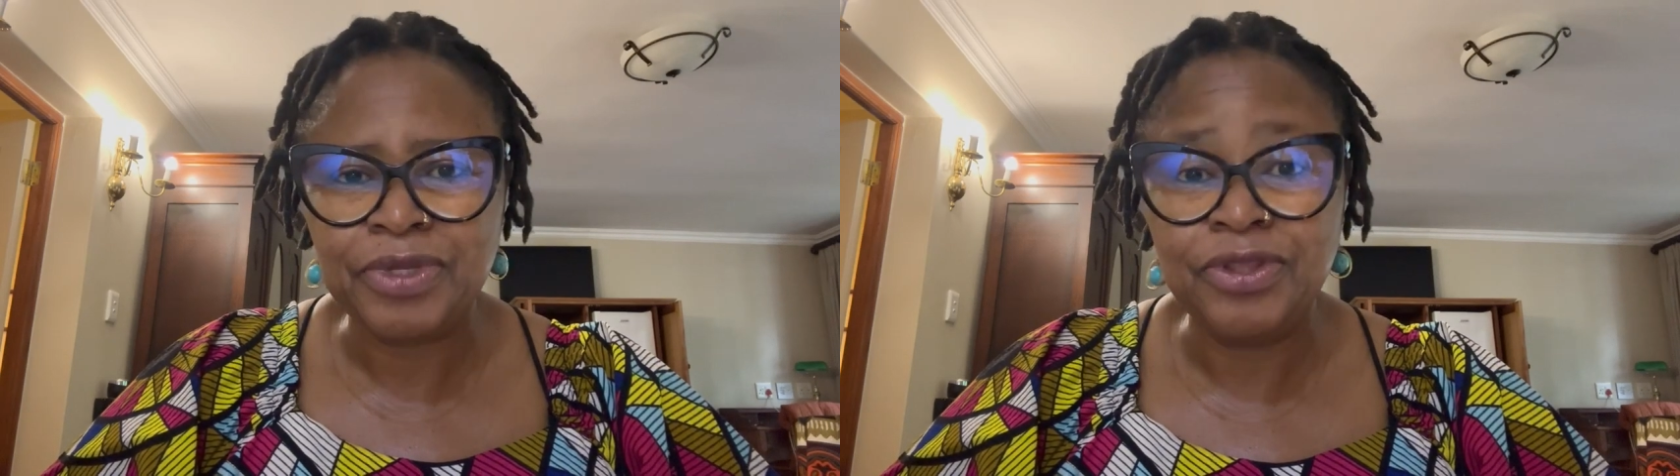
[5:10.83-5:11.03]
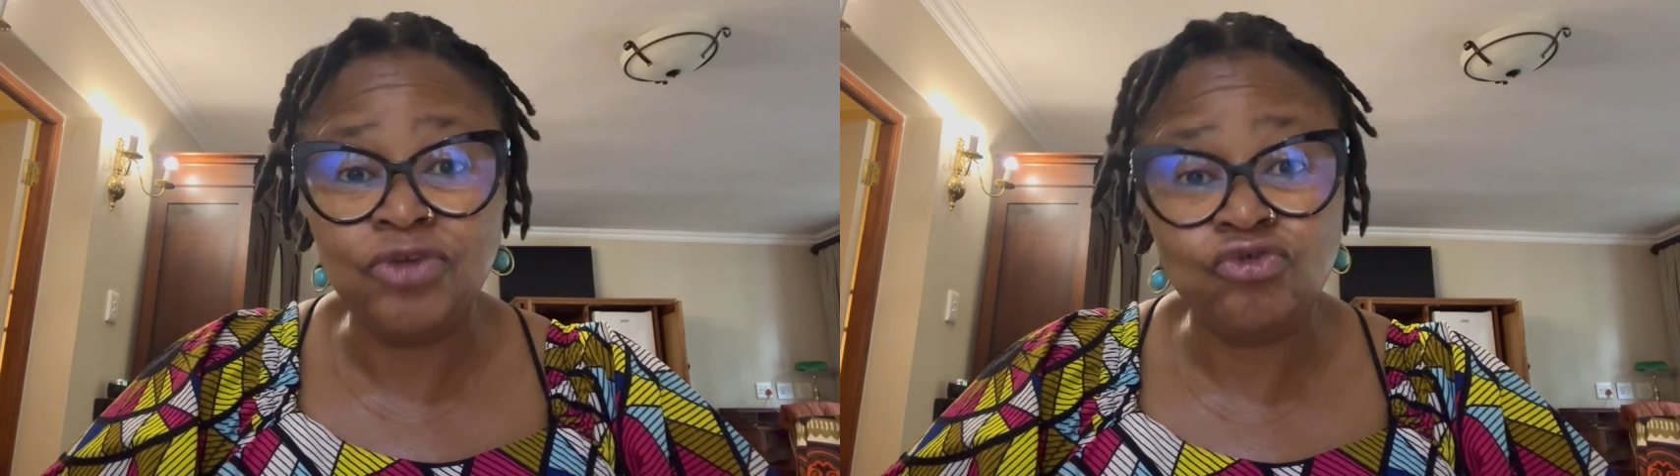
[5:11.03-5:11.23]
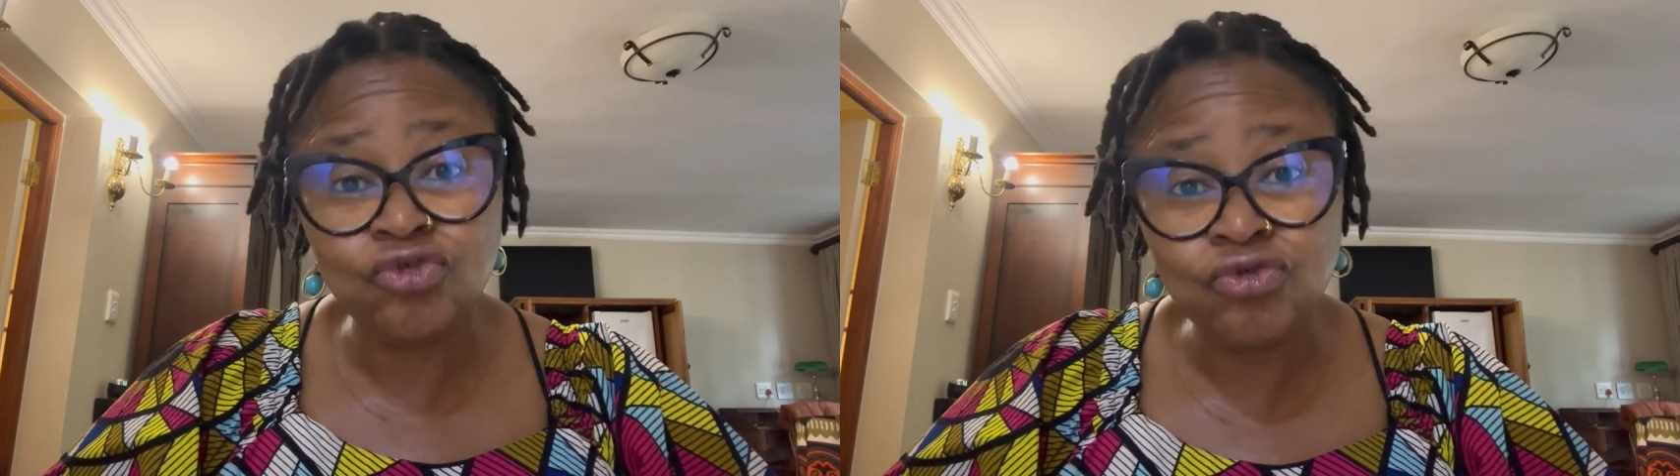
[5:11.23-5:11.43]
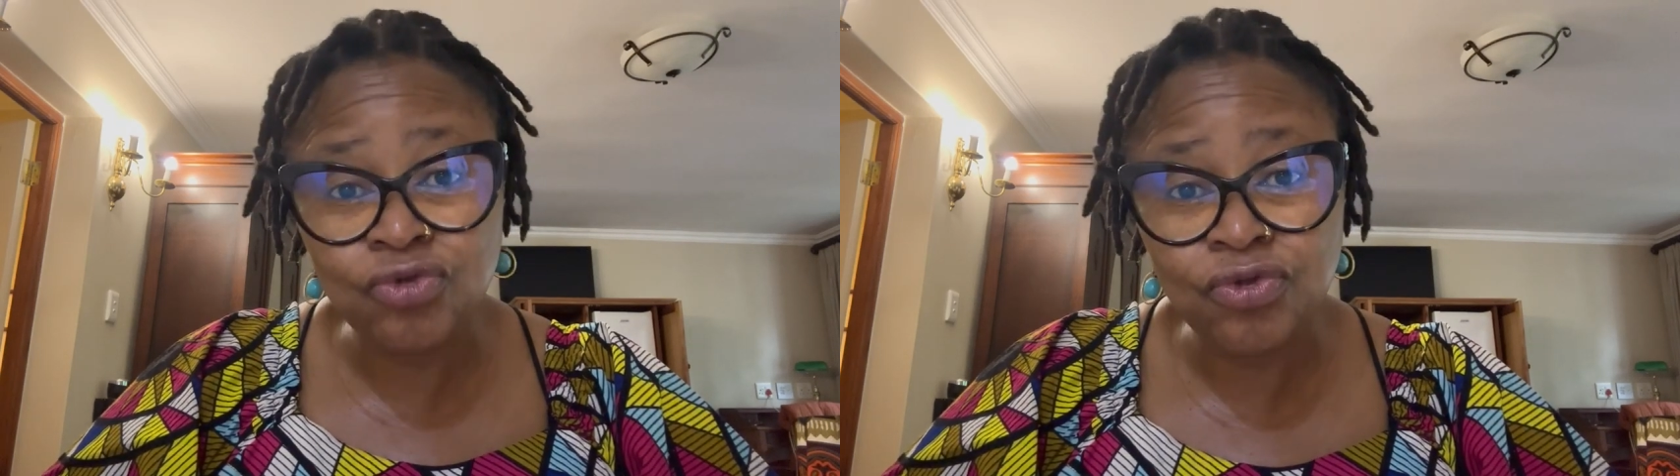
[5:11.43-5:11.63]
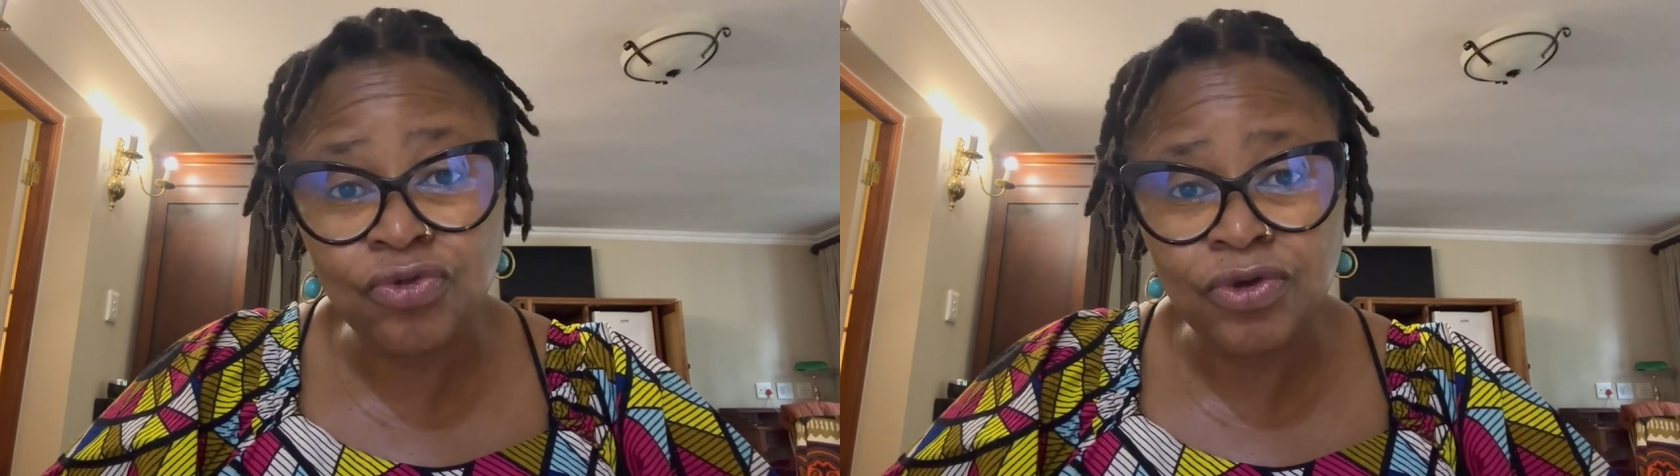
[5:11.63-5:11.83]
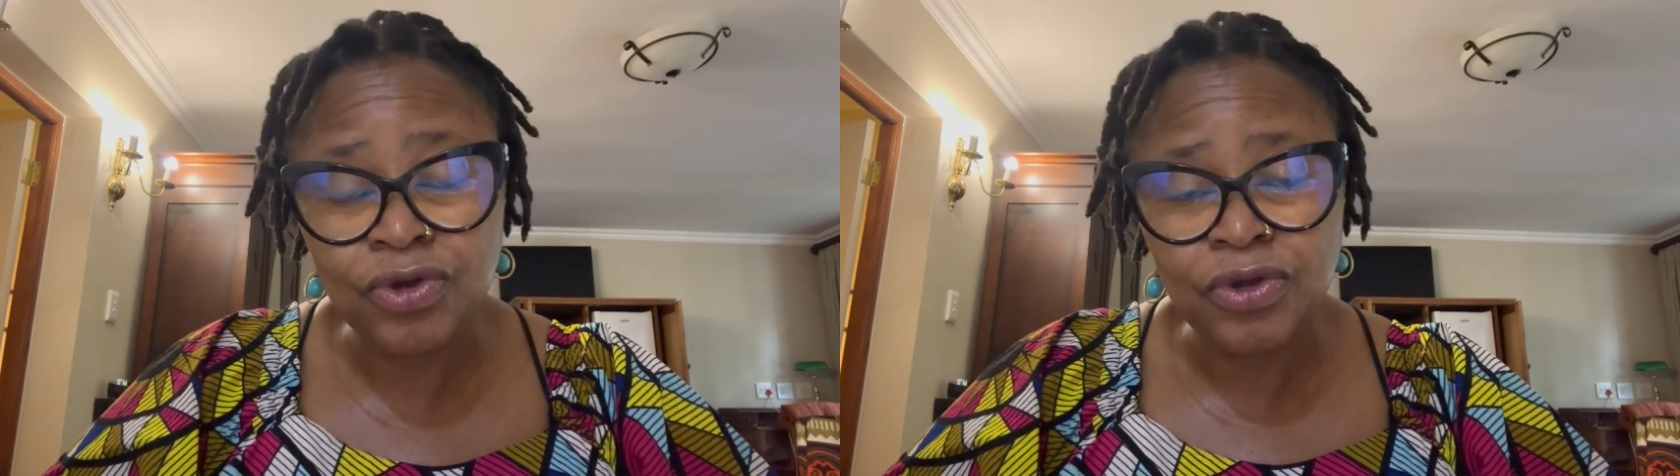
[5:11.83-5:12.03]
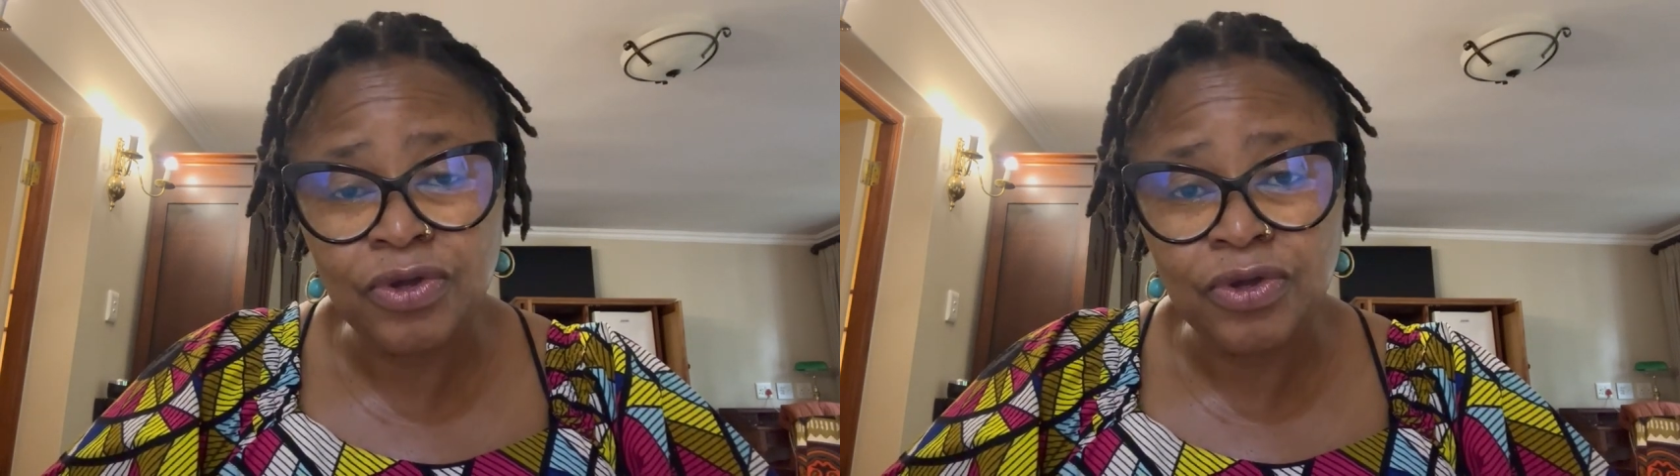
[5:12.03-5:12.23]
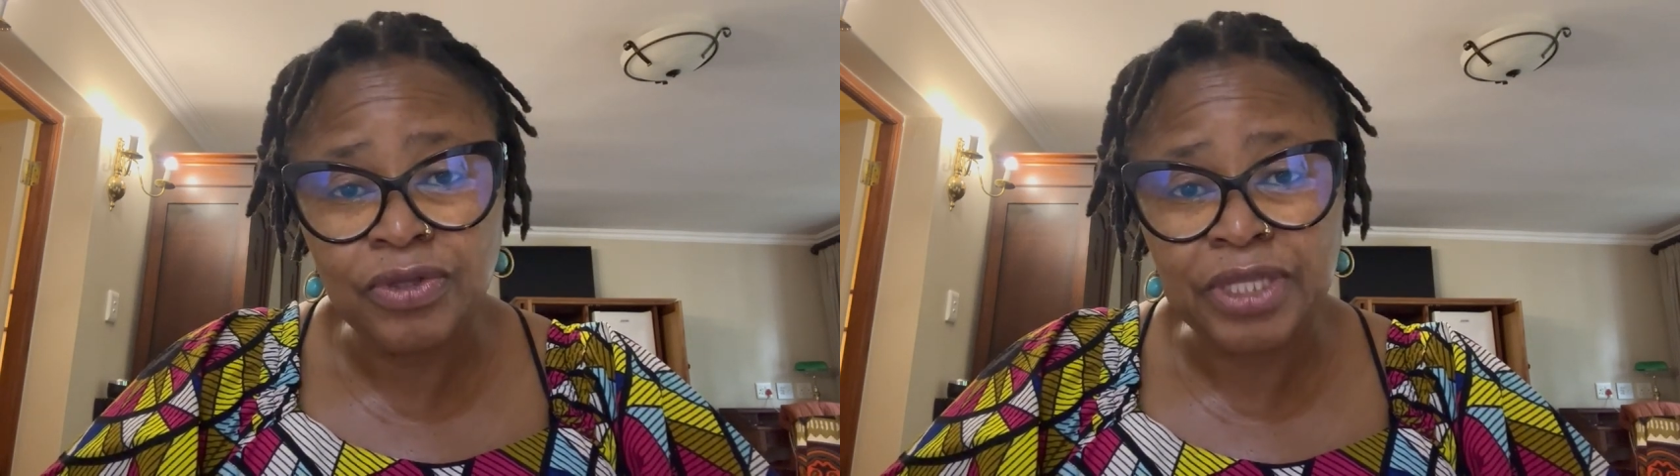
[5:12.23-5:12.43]
the truth
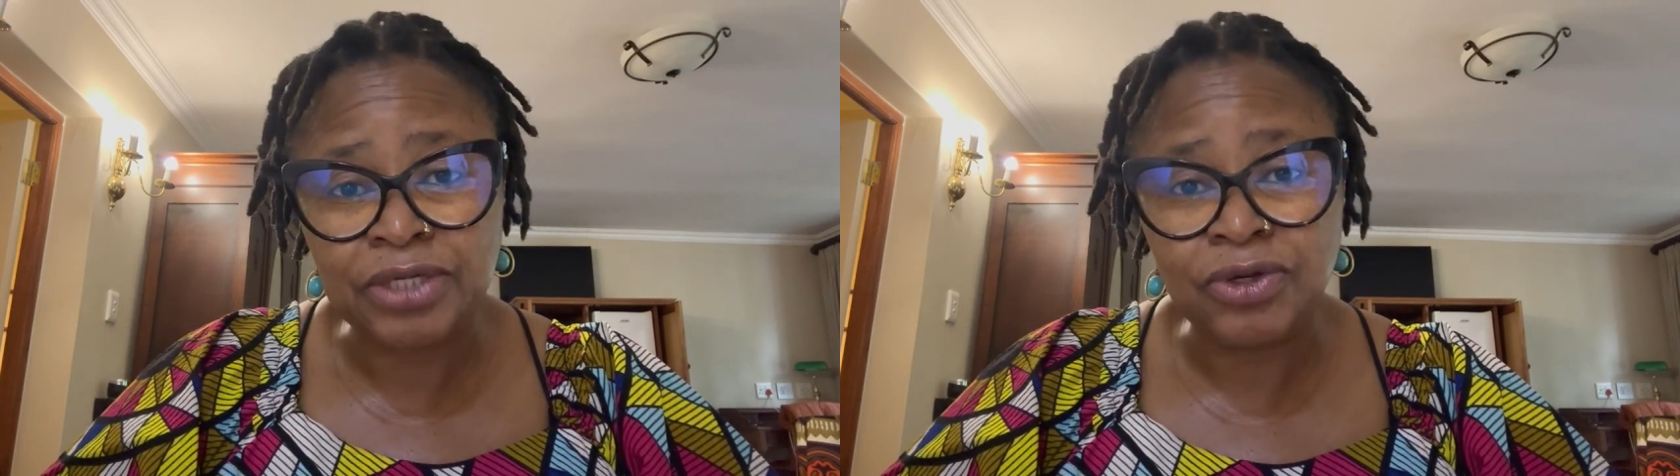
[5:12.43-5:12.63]
that